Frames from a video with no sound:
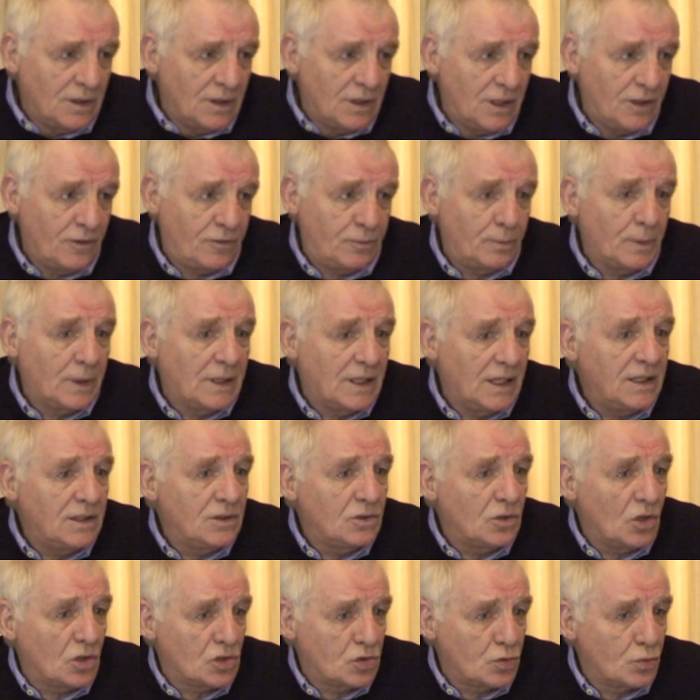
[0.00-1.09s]
If McLean
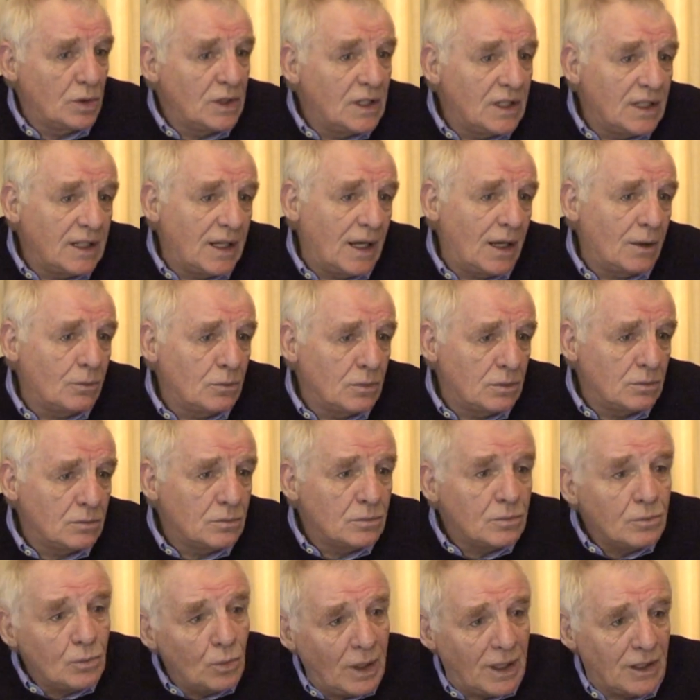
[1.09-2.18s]
does really
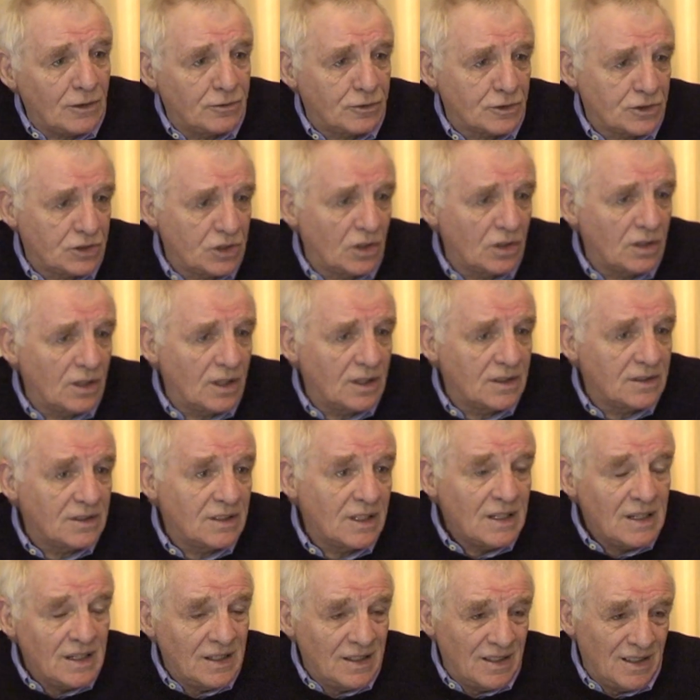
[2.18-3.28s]
well for Sunderland,
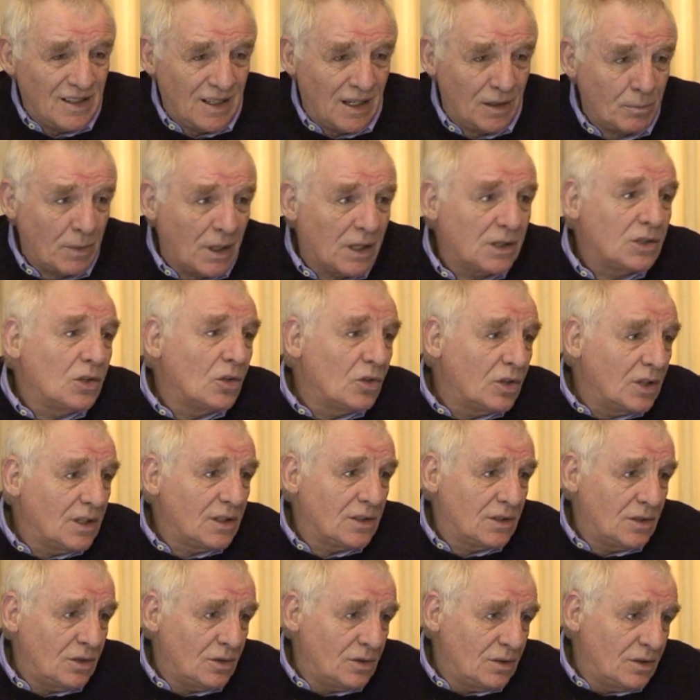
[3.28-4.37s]
and Martin
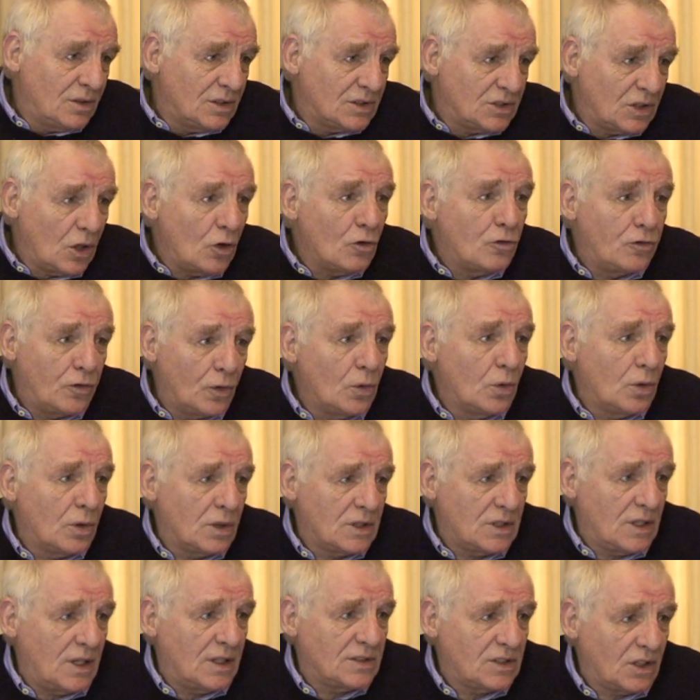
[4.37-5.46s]
O'Neill is no
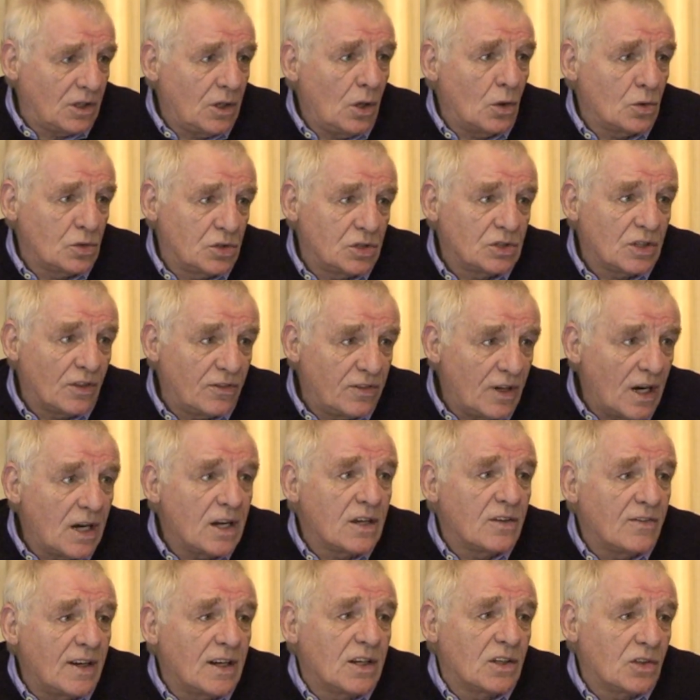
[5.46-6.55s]
fool as a coach, he's a
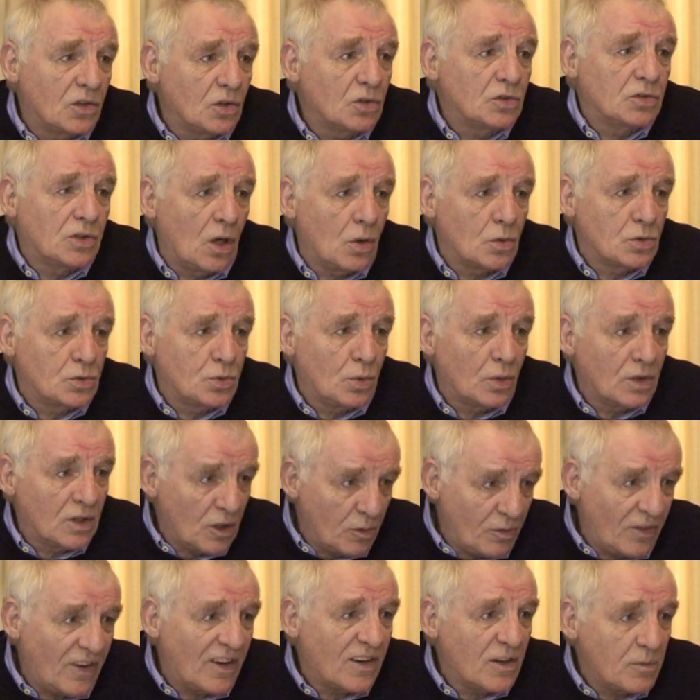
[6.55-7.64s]
very, very good coach, one of
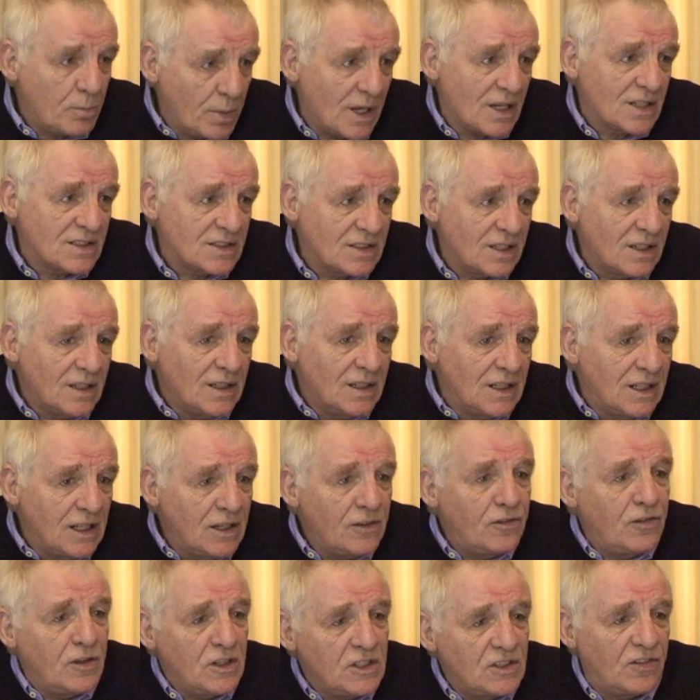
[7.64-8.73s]
the very best.
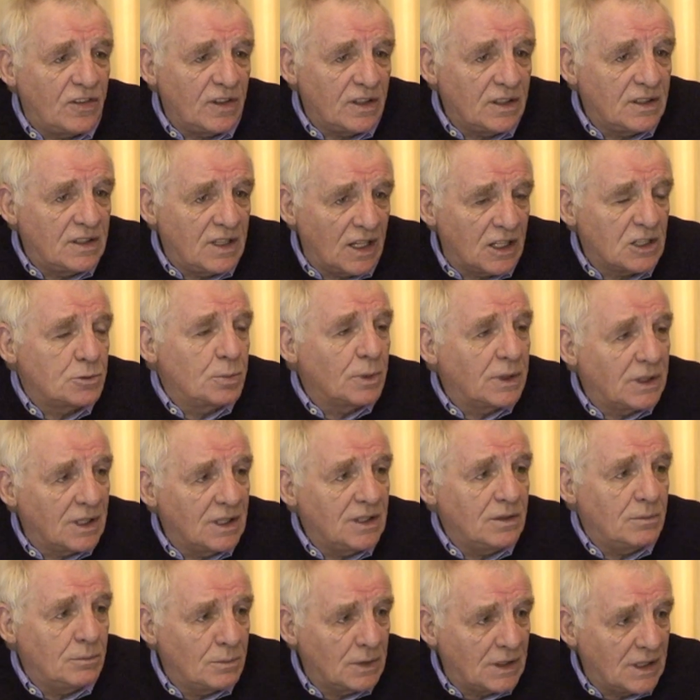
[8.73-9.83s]
If he thinks
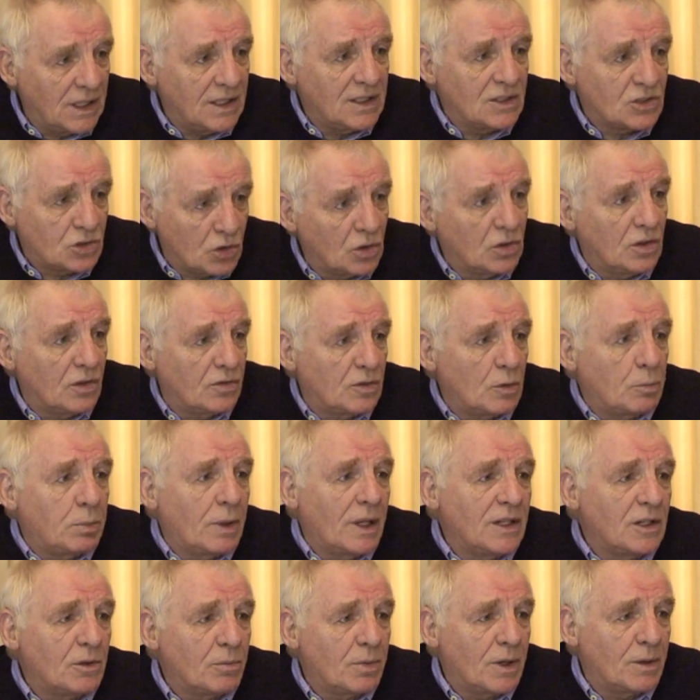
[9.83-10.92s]
McLean is good enough to
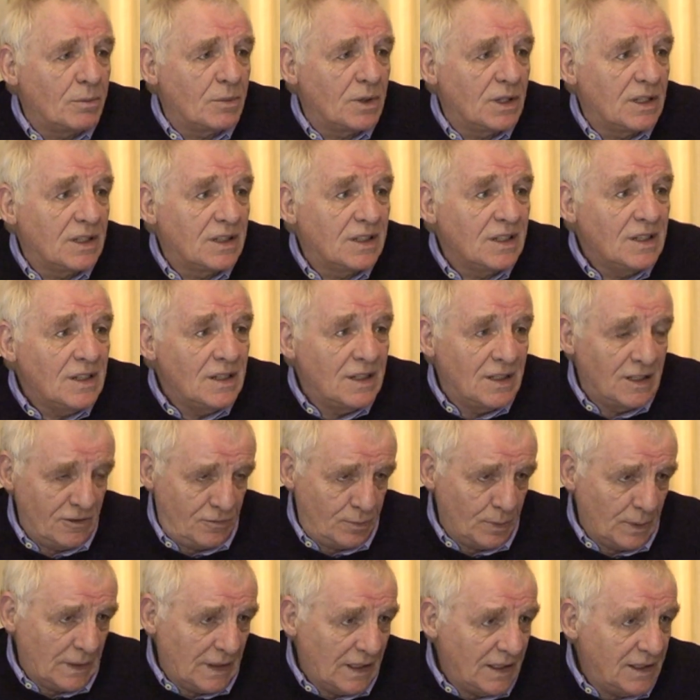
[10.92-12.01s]
play in the Premier League,
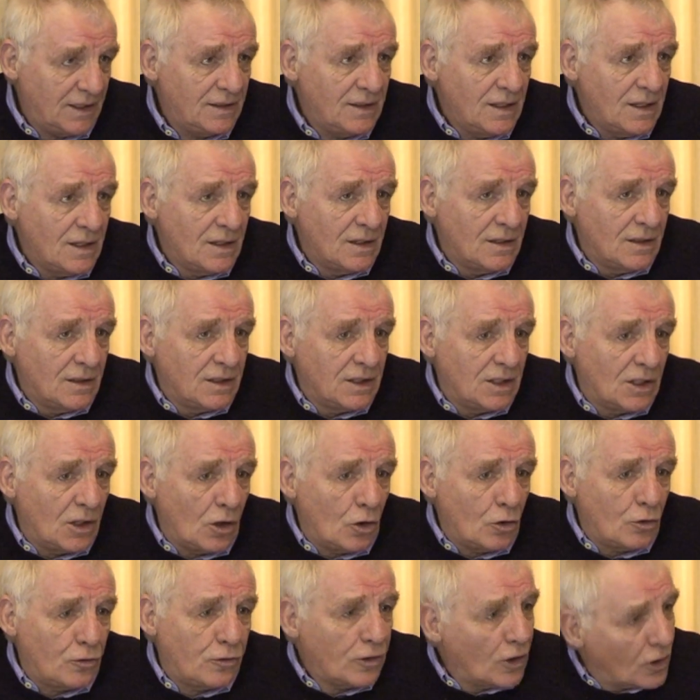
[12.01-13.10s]
if McLean,
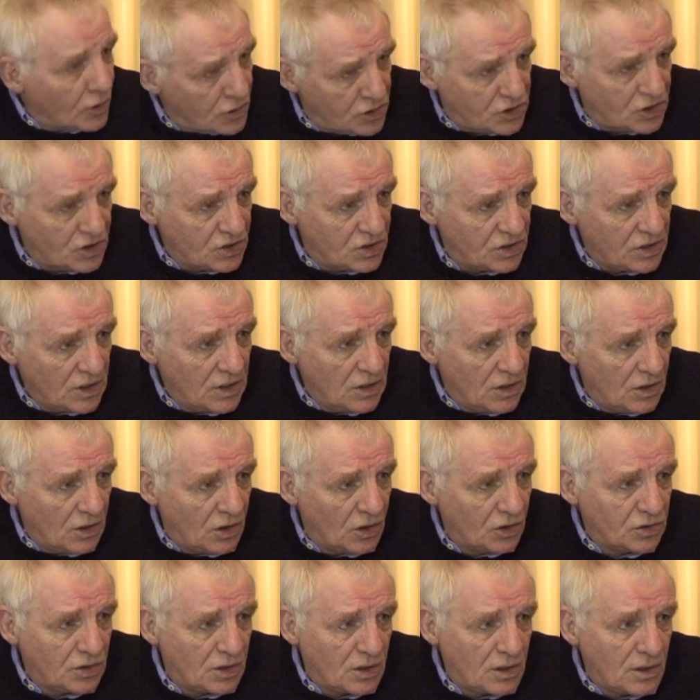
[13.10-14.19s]
flourishes
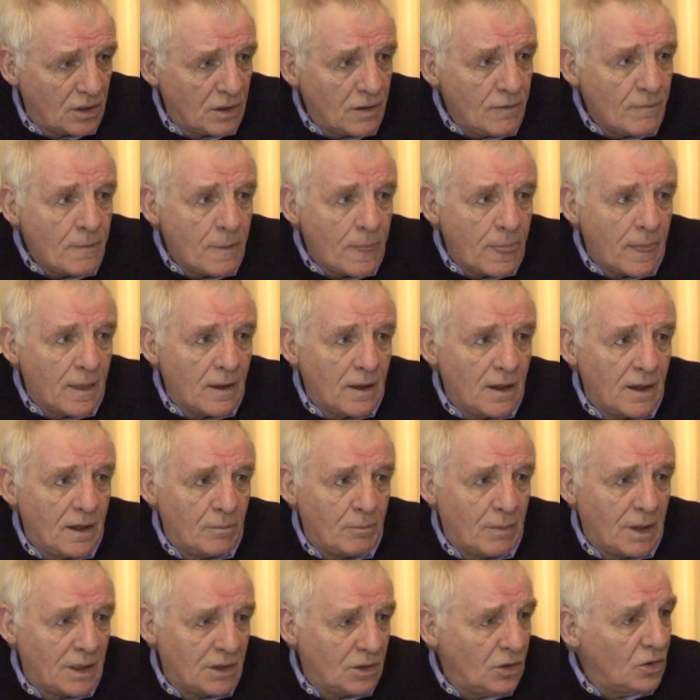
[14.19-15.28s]
under
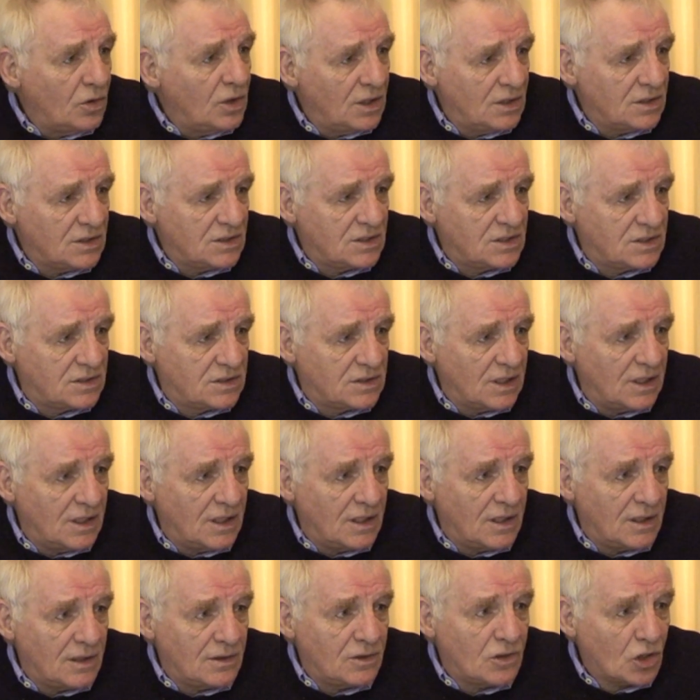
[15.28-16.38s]
Martin O'Neill's
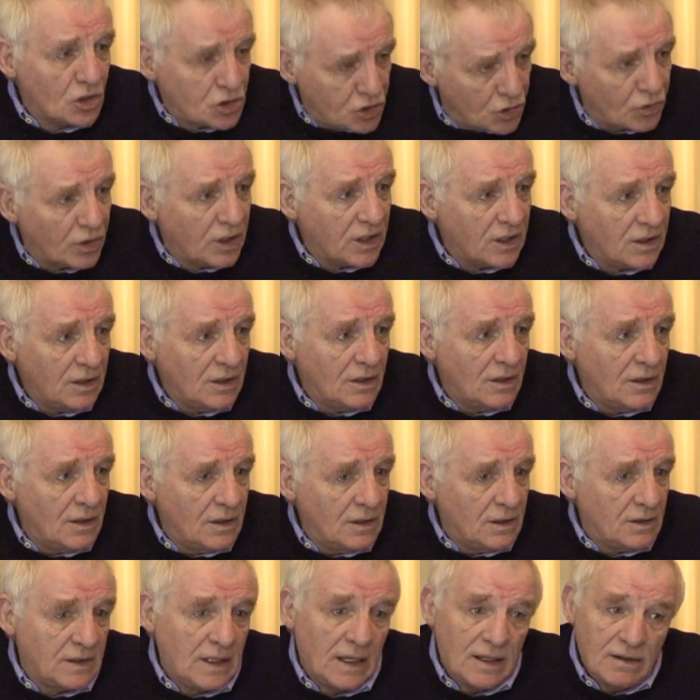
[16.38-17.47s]
nurturing,
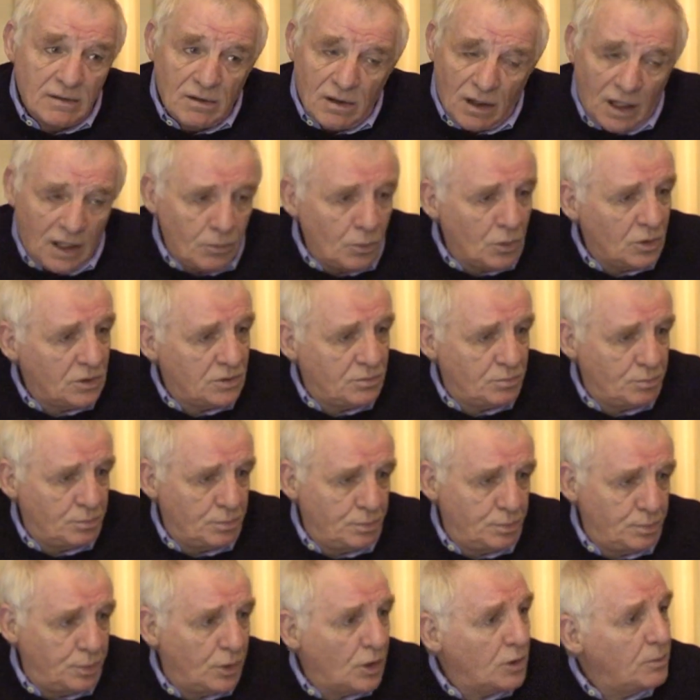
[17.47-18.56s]
then I would
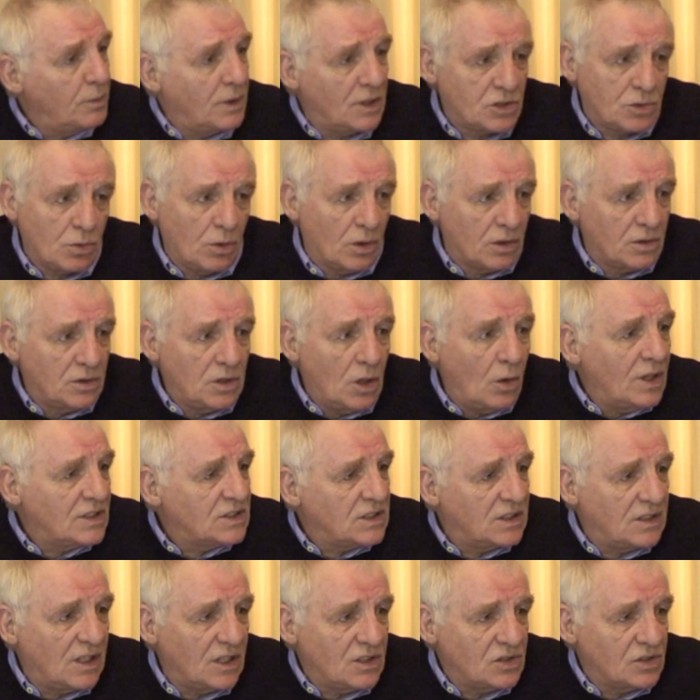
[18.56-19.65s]
put him in the squad, no
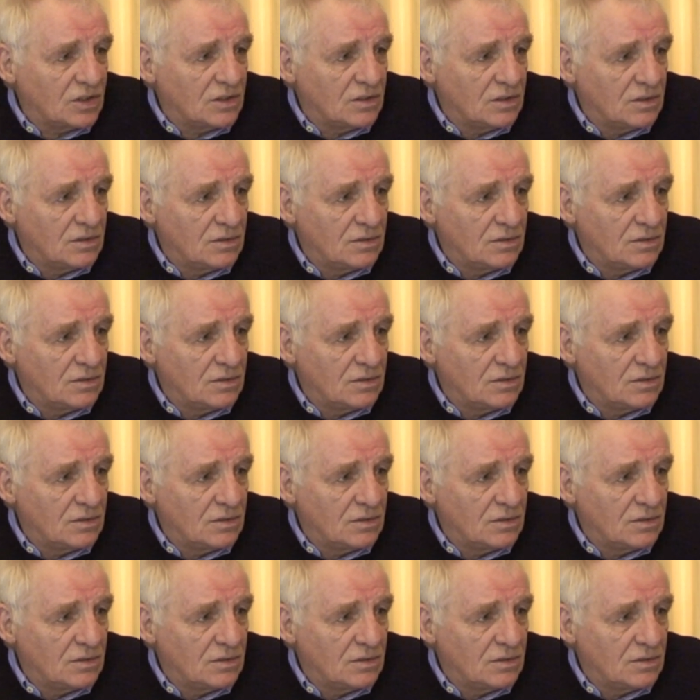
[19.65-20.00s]
hesitation.